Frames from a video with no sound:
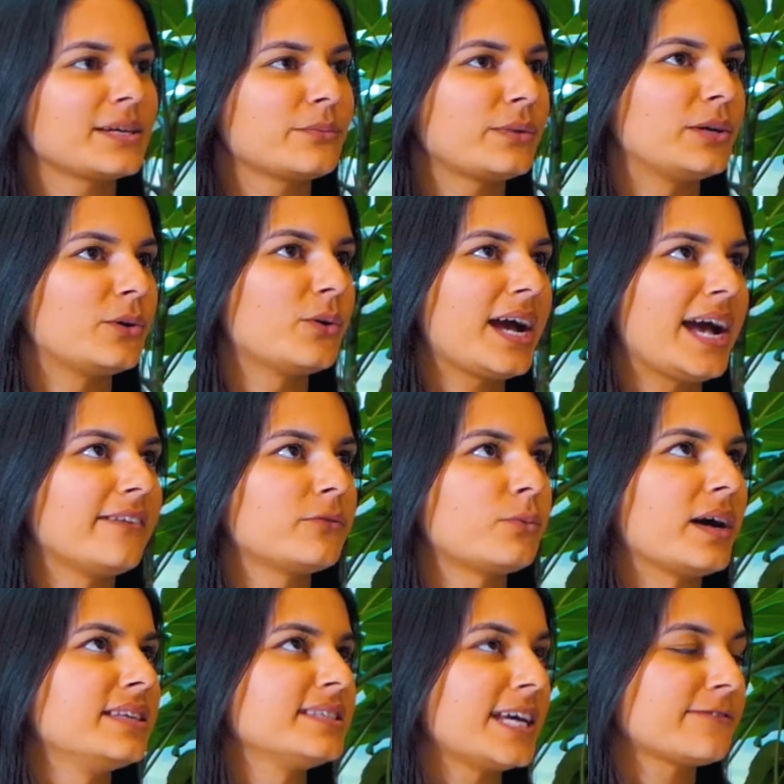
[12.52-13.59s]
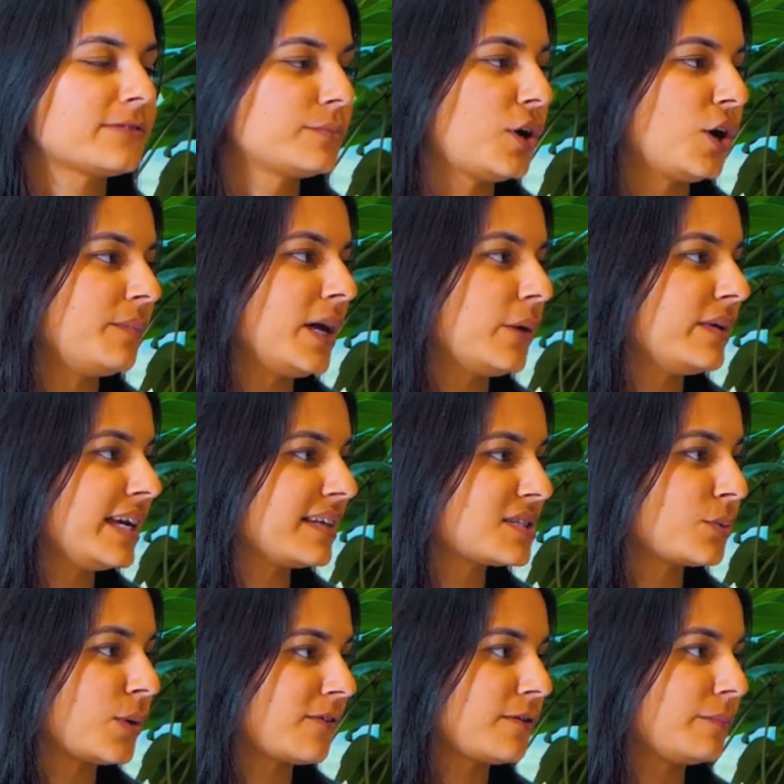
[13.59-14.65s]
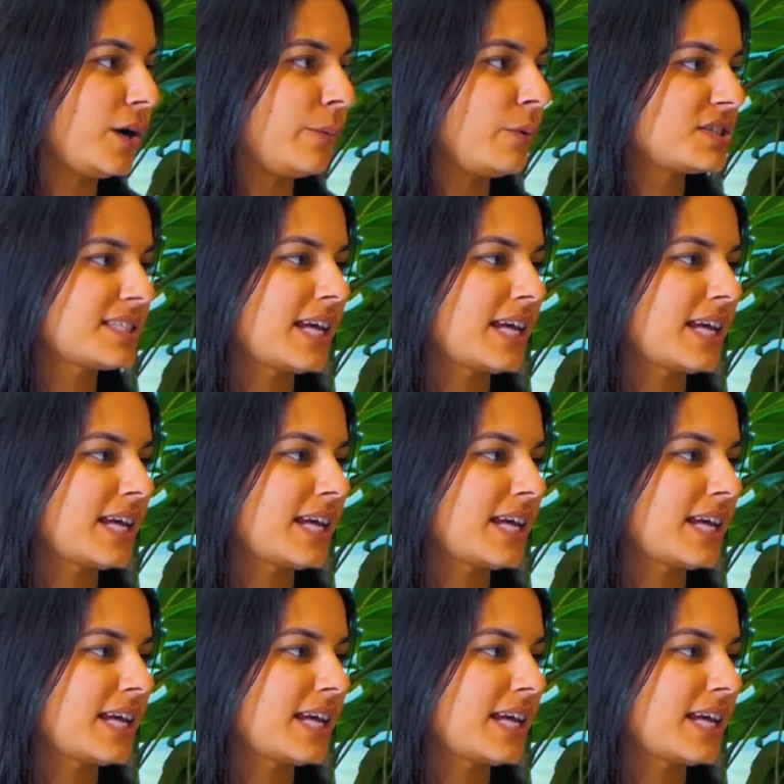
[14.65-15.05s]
team, we all have one day from home that we get to work from home, which